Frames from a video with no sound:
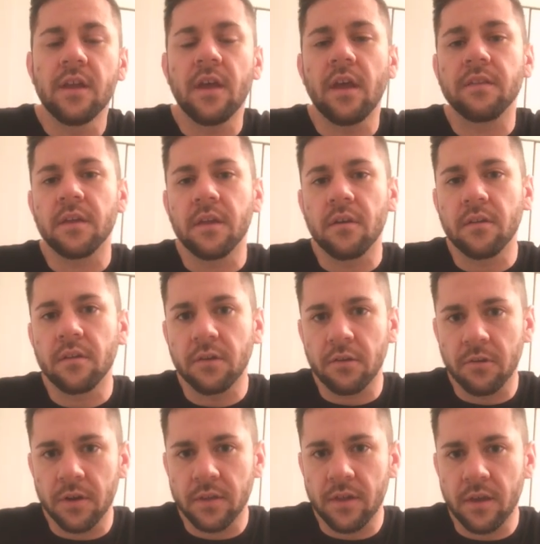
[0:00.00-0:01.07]
and they all
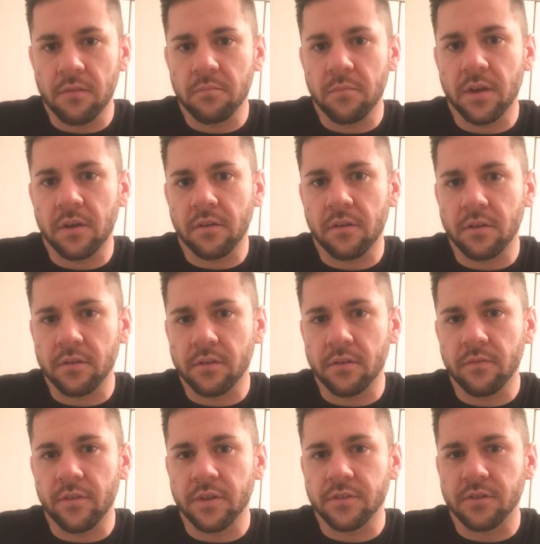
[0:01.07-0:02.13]
agreed that medical
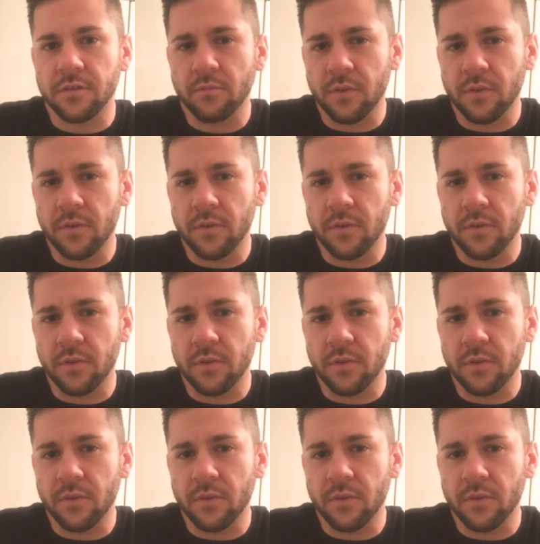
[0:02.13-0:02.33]
intervention